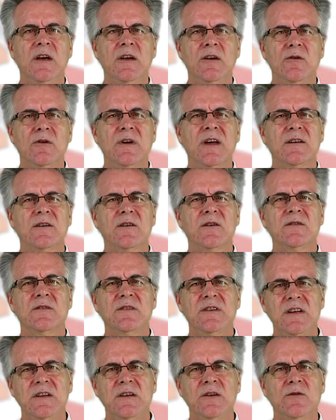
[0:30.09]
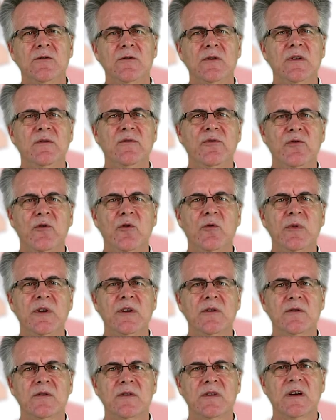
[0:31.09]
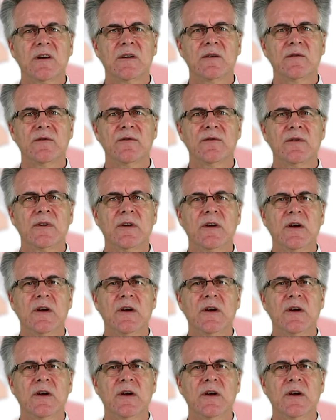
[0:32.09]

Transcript: you can continue informing yourself